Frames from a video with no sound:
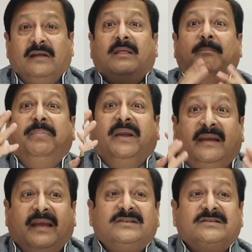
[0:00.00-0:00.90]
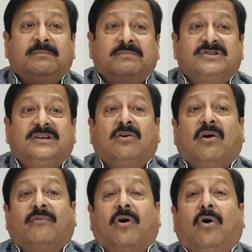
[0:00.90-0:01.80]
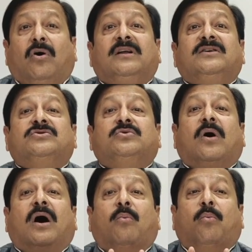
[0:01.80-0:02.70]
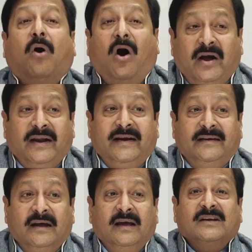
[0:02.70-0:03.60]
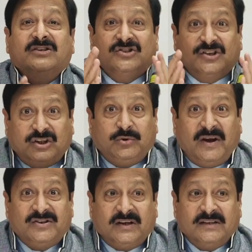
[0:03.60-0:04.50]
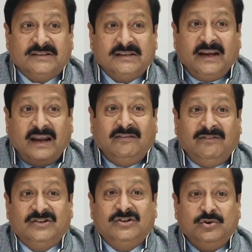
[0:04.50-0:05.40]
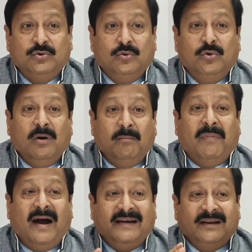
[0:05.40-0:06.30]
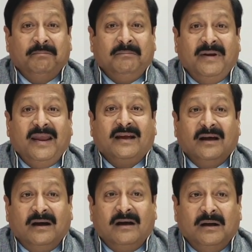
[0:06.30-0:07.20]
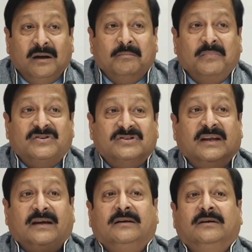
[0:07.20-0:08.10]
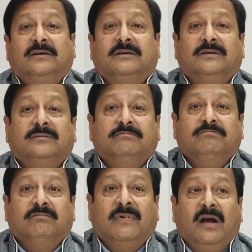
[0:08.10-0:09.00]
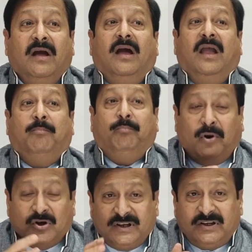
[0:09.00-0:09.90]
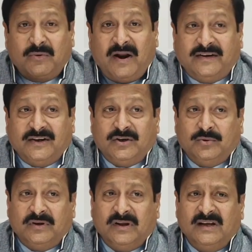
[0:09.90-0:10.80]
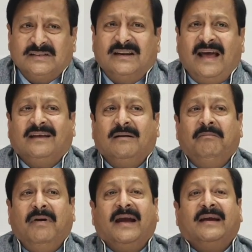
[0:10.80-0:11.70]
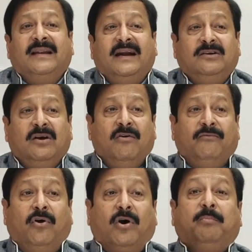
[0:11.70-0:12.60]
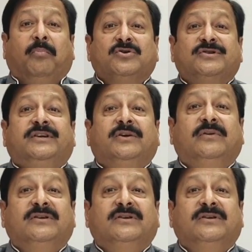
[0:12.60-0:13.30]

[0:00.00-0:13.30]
The biggest mistake of all is to avoid situations in which you might make a mistake. A positive attitude is like a magnet for positive